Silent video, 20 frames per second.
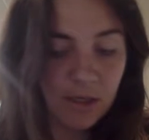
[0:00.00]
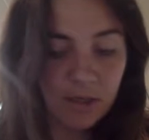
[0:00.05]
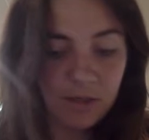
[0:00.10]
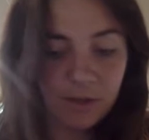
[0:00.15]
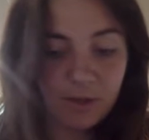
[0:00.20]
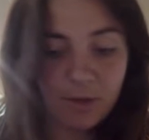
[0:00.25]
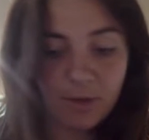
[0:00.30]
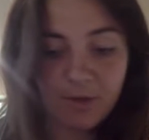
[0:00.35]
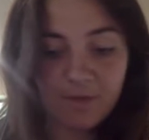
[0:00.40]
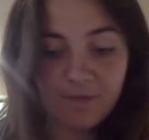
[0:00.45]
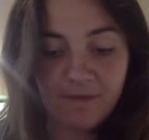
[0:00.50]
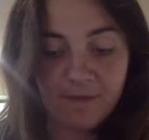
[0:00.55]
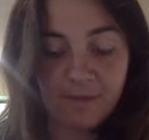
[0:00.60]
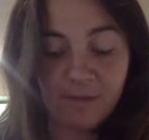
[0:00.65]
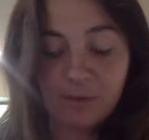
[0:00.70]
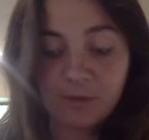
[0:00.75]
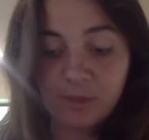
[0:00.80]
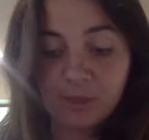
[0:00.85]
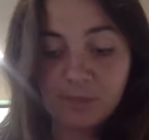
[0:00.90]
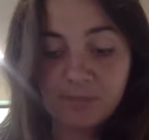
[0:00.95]
go on family
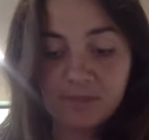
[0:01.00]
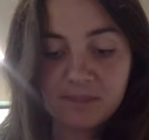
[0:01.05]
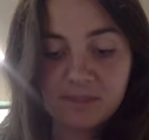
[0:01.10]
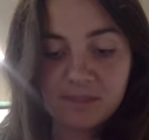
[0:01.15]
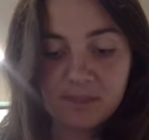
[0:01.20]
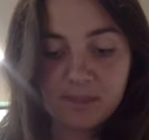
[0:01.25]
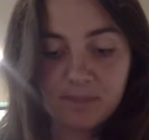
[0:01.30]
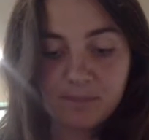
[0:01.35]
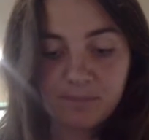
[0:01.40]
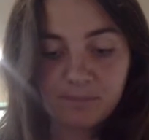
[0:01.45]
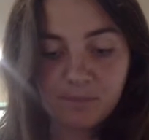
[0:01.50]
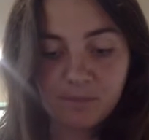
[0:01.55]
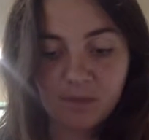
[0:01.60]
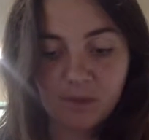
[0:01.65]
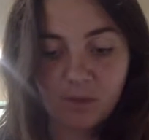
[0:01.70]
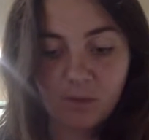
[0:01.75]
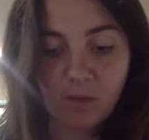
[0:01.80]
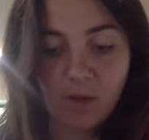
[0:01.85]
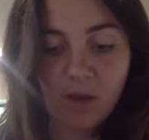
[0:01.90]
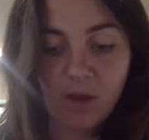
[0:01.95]
trips,
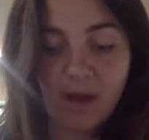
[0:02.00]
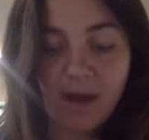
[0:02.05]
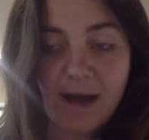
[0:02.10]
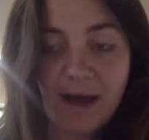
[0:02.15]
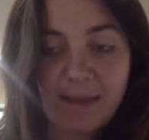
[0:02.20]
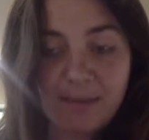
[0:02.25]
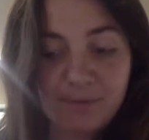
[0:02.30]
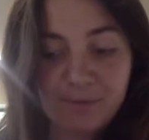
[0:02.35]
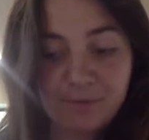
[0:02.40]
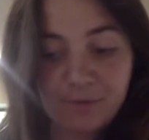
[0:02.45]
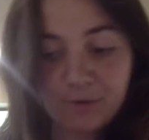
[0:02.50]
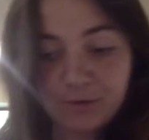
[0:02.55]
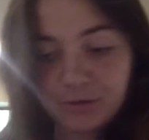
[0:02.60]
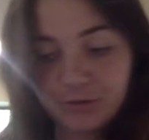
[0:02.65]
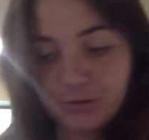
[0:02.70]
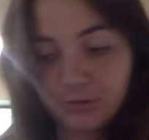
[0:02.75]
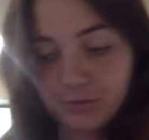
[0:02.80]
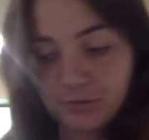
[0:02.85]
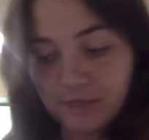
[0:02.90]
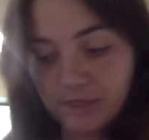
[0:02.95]
while I prefer
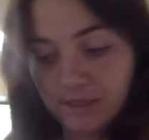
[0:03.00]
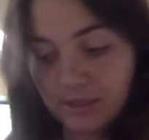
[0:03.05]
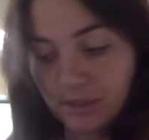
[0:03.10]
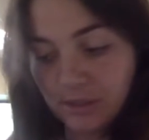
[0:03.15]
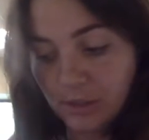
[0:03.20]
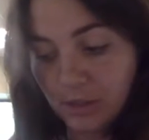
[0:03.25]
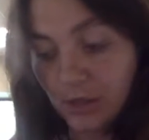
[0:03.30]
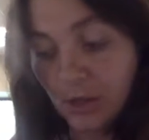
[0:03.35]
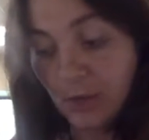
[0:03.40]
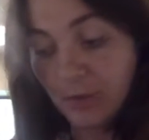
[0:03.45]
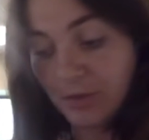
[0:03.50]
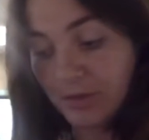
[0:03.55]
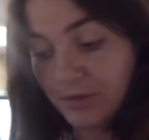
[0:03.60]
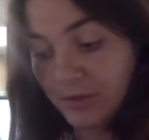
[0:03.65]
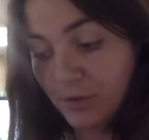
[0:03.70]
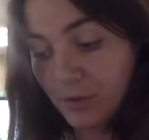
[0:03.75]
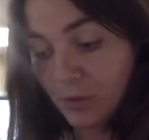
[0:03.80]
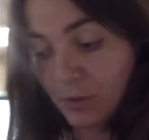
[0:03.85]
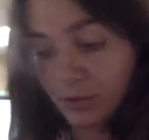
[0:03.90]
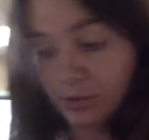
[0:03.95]
to read alone in the
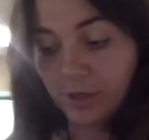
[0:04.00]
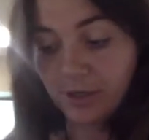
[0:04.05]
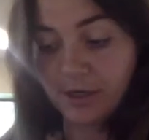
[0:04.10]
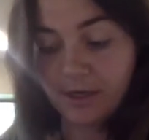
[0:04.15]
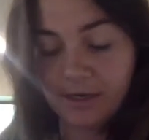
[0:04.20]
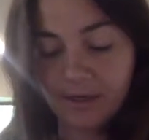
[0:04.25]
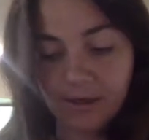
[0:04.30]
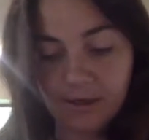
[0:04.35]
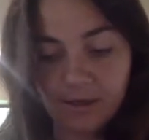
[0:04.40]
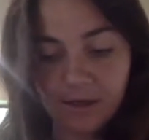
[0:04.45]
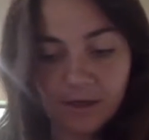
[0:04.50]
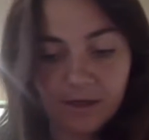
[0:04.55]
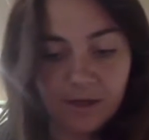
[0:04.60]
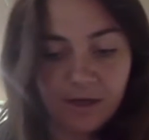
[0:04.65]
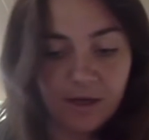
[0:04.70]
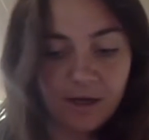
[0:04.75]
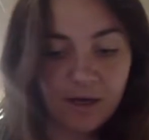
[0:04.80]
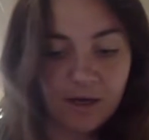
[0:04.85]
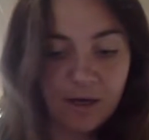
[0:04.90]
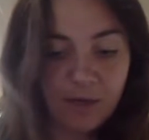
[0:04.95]
corner and
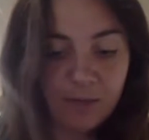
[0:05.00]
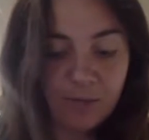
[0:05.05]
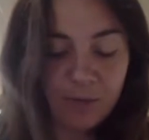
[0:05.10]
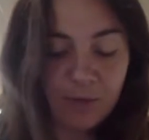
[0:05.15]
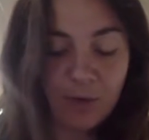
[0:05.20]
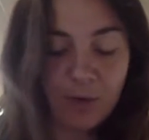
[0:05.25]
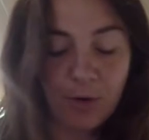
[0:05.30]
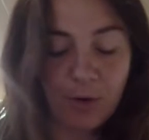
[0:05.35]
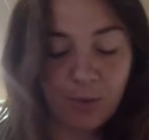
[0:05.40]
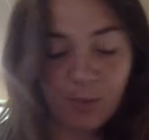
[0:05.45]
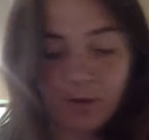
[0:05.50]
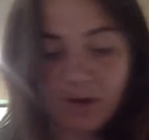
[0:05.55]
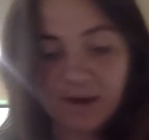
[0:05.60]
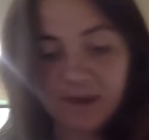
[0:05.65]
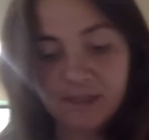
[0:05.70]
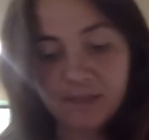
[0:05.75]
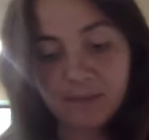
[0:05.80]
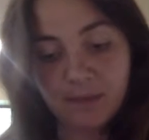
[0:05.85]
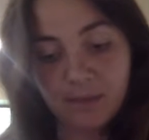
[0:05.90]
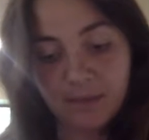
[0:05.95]
go on
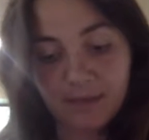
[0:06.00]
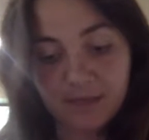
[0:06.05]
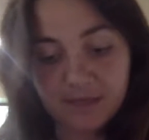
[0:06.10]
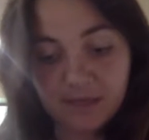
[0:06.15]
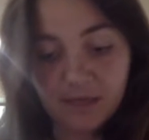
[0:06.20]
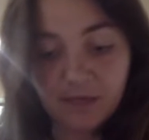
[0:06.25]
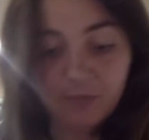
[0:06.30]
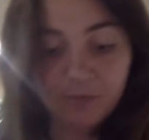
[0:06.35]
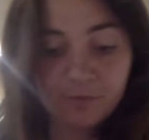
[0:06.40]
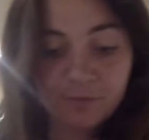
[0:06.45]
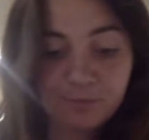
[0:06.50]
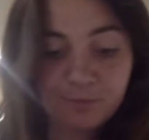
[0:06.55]
walks by myself.